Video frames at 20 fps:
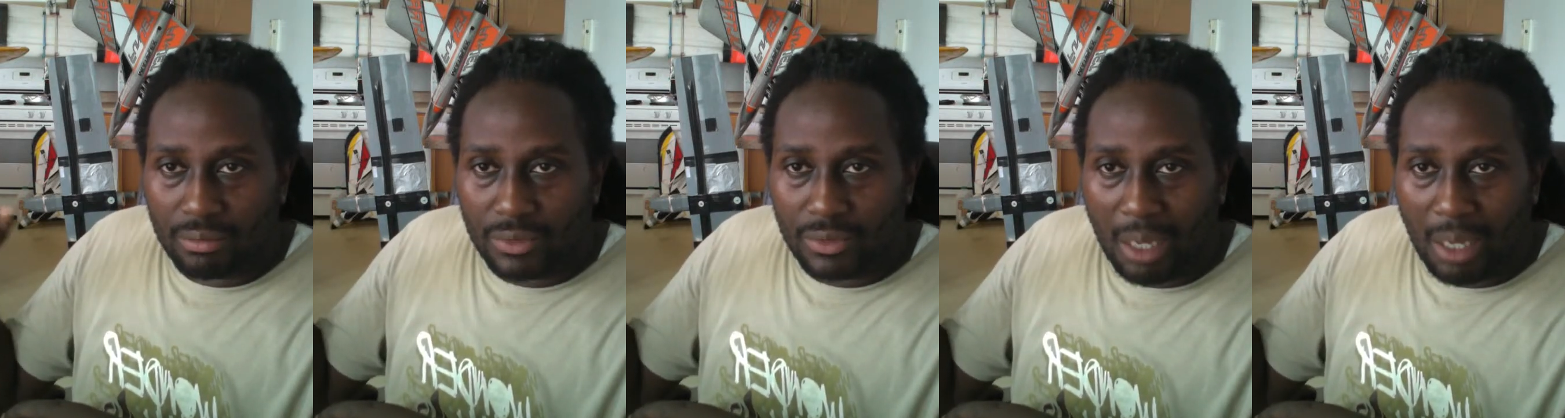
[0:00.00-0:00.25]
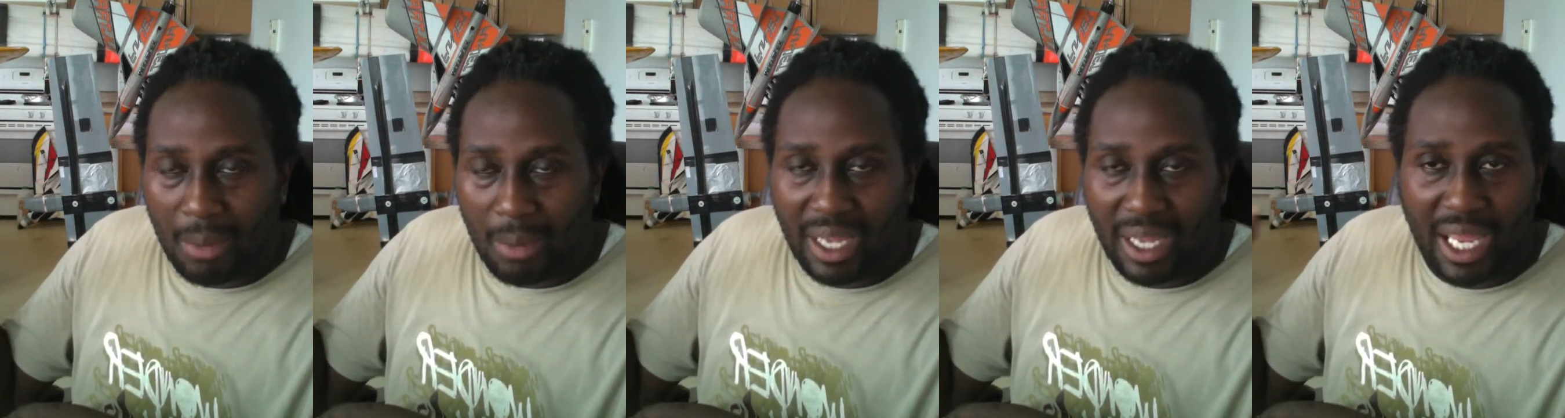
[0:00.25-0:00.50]
I
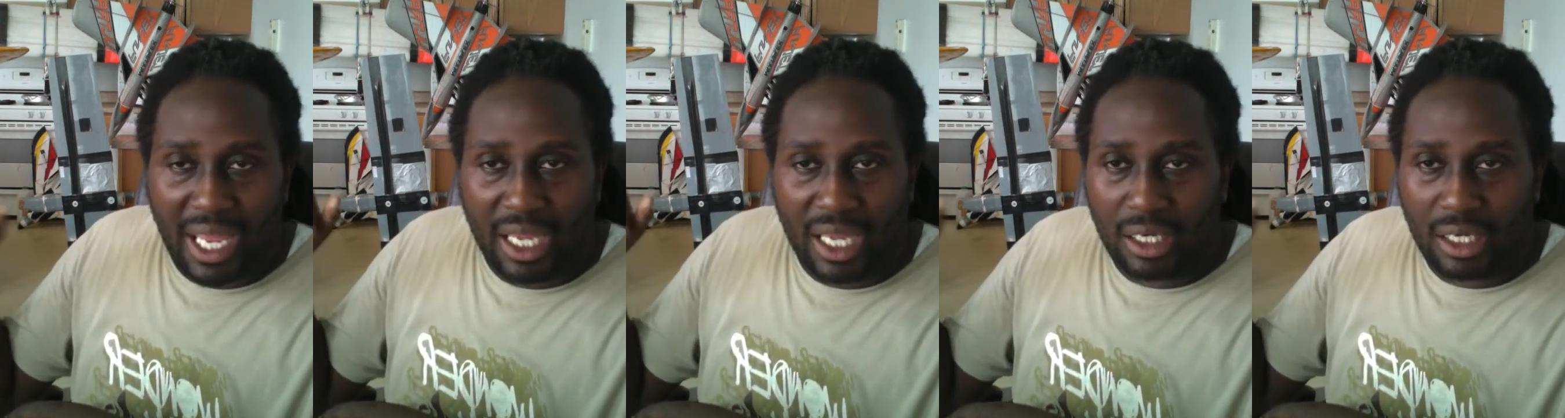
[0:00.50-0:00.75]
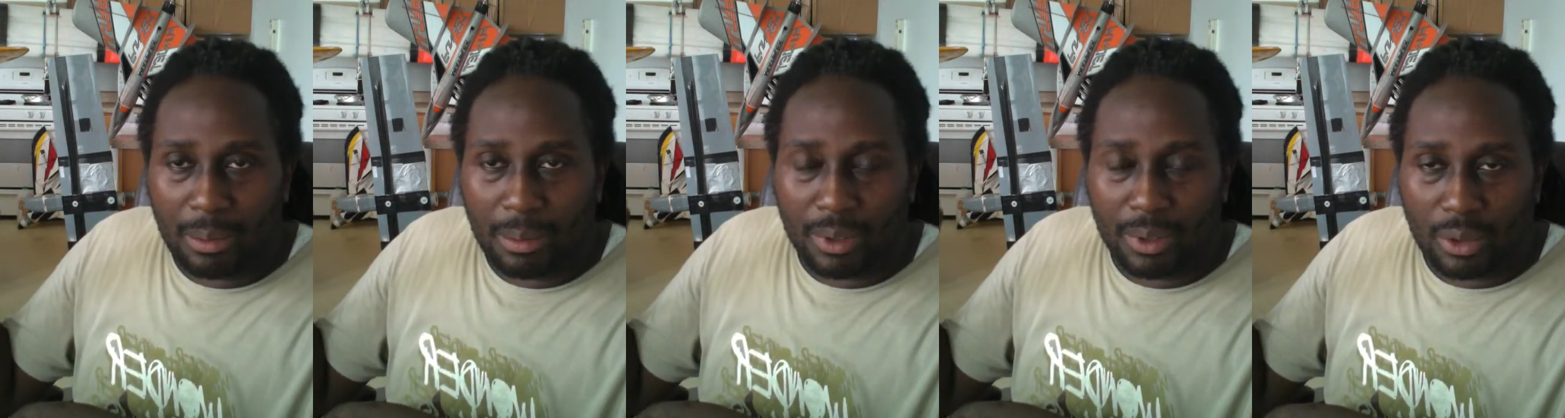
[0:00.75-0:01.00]
might hang it
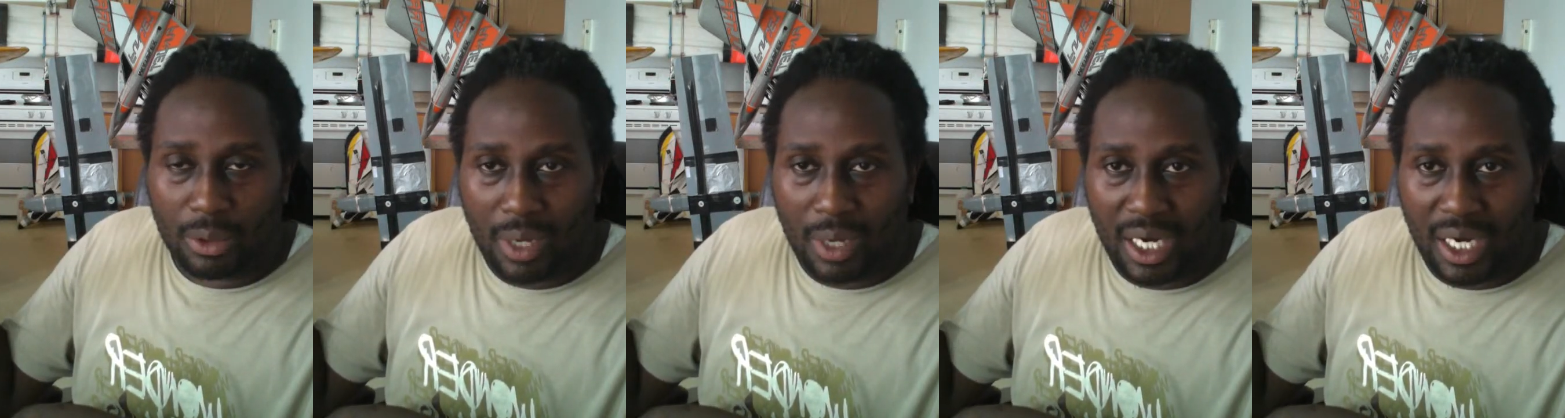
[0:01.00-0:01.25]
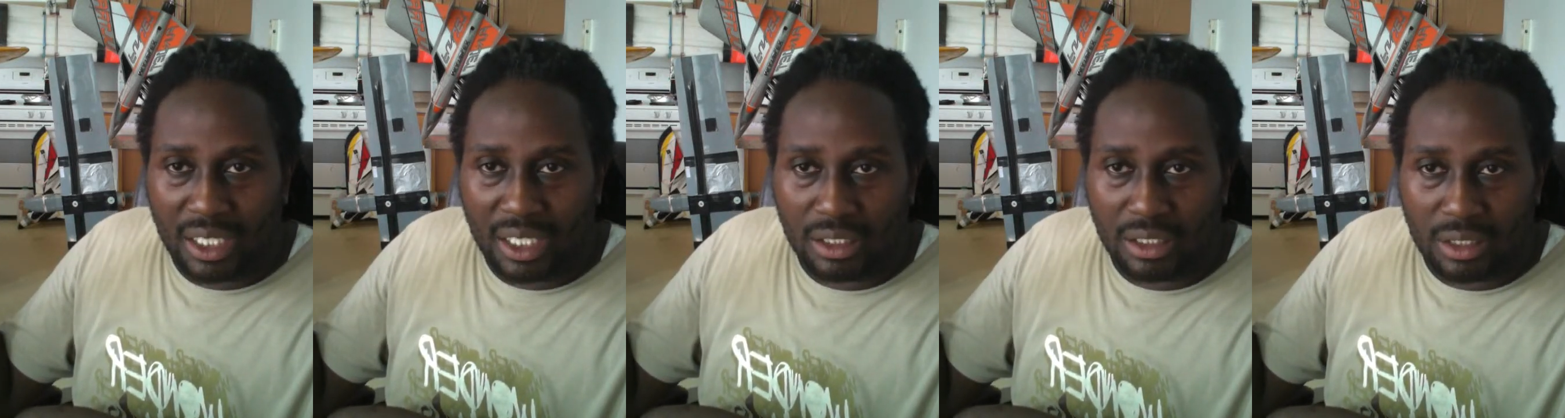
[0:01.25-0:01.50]
up in the
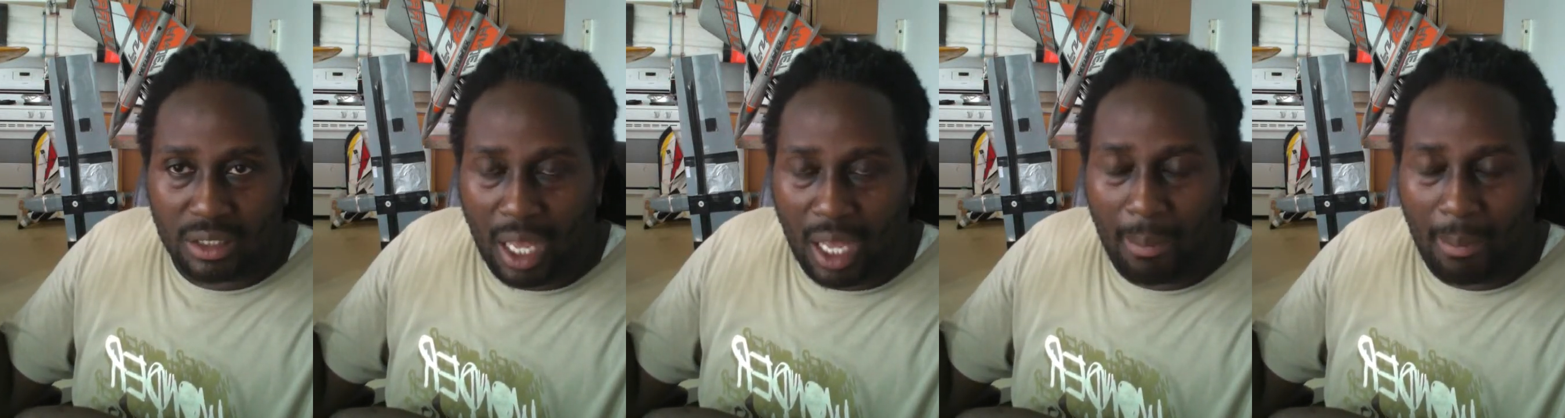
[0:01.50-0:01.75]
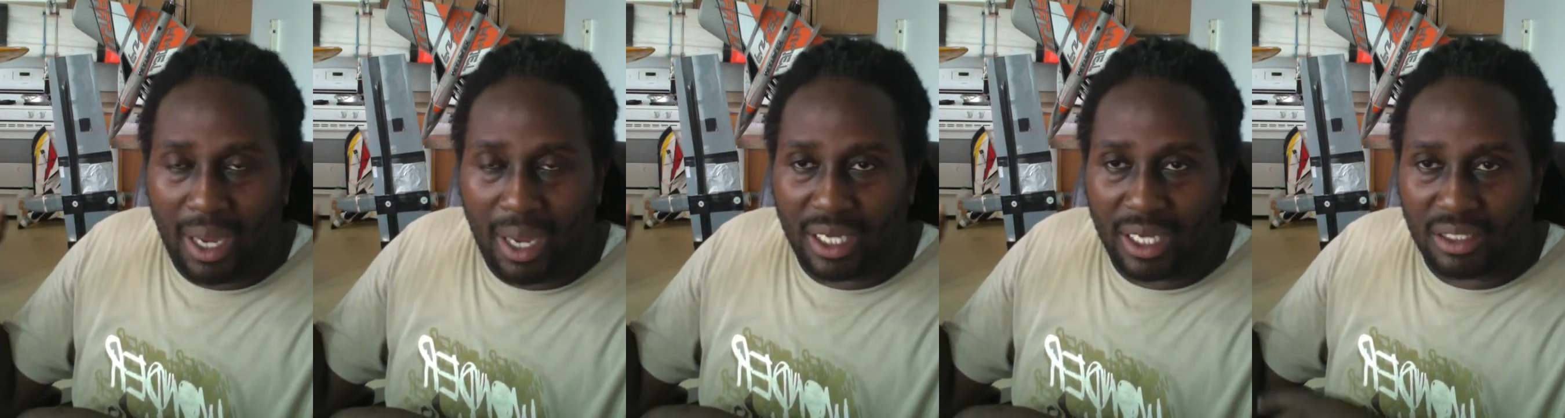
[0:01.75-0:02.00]
garage. I
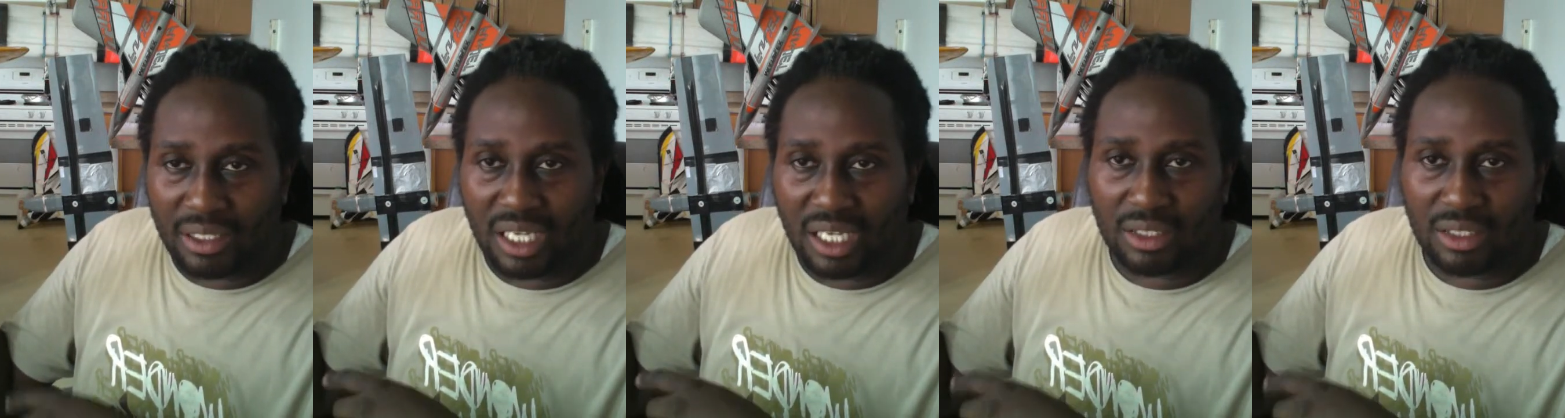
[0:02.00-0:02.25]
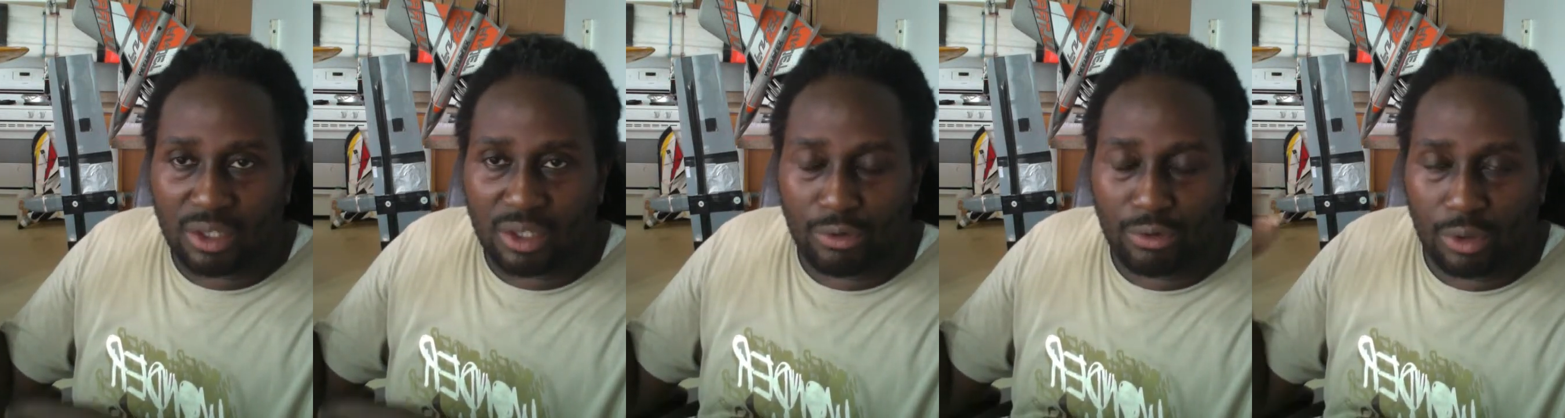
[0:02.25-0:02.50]
might take
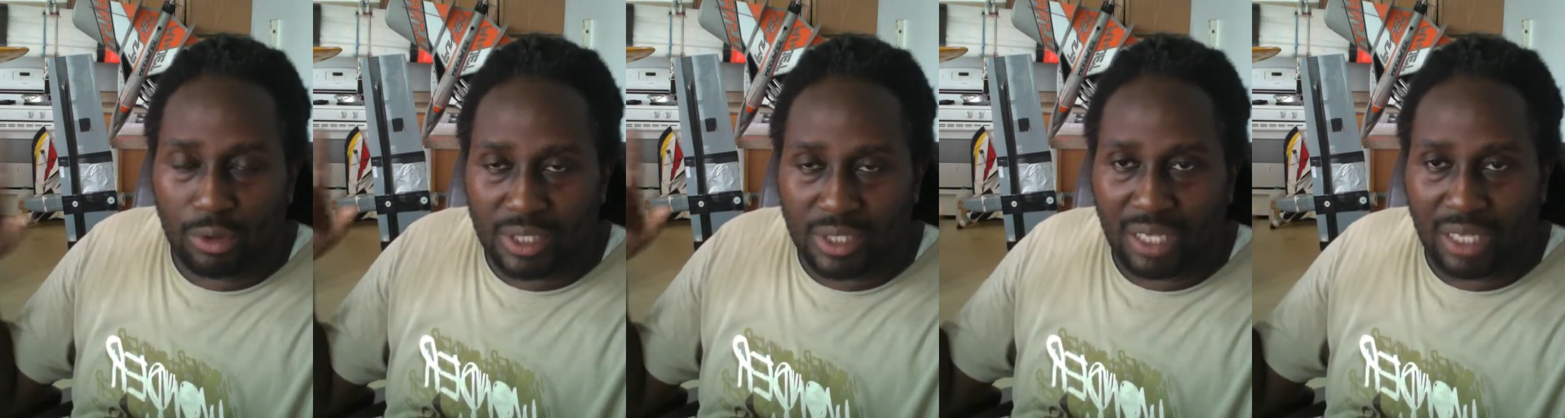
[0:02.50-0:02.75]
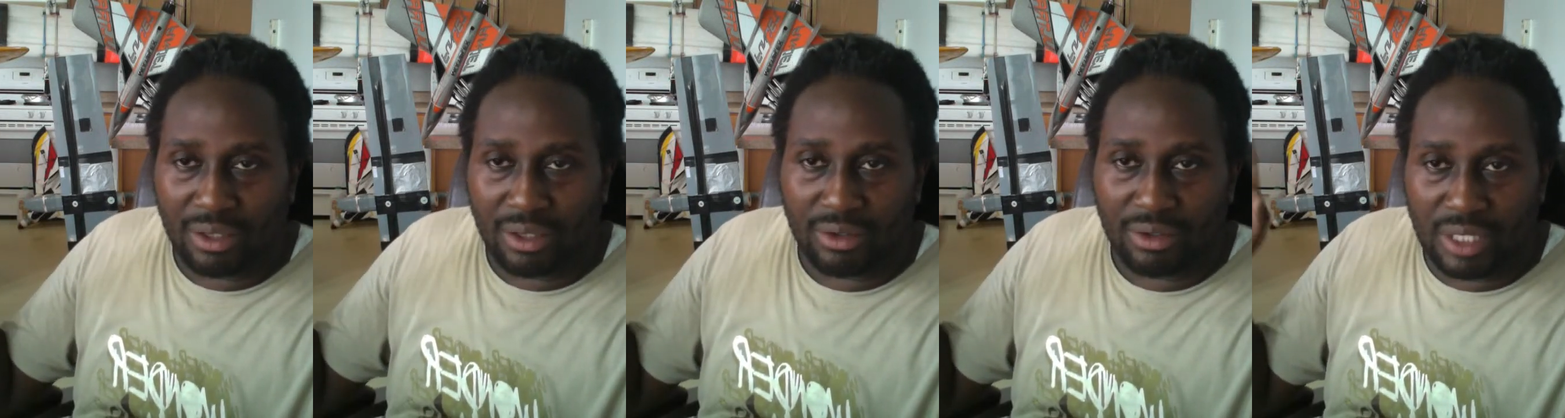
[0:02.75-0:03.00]
some of those
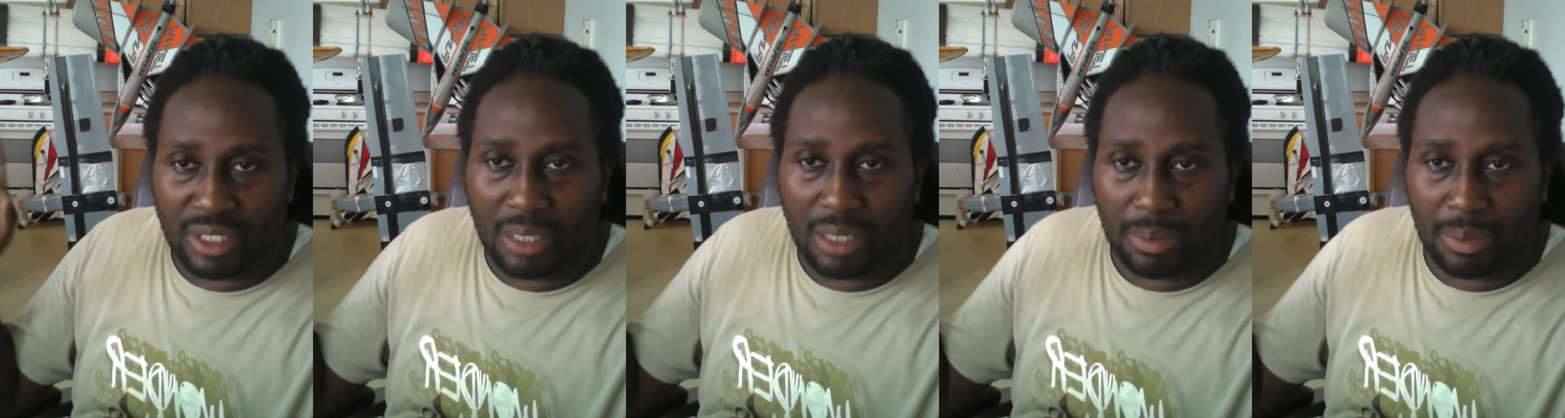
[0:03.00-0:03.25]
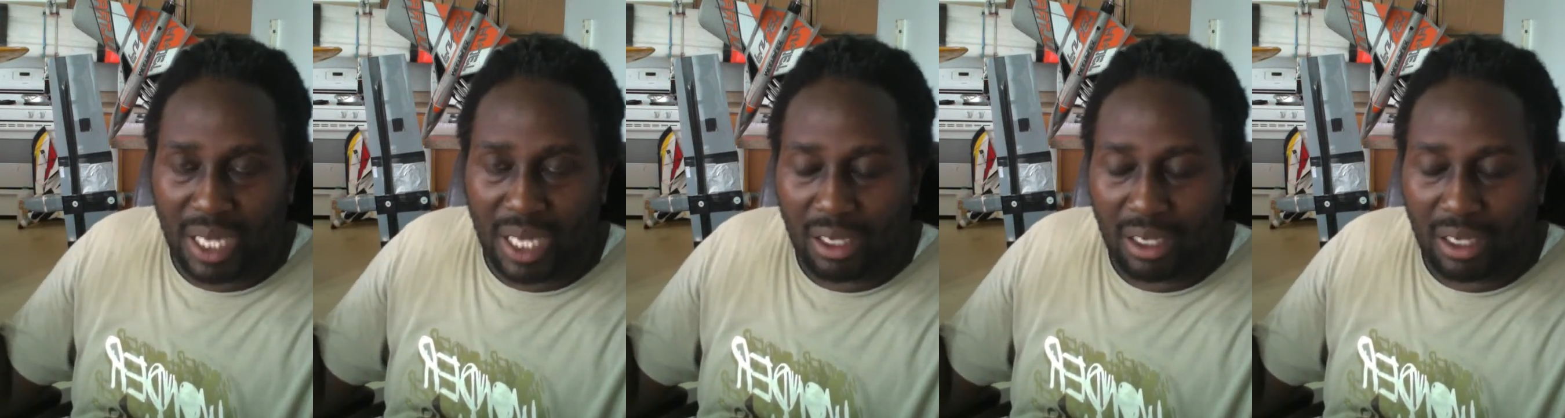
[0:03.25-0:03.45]
out and dump it. I,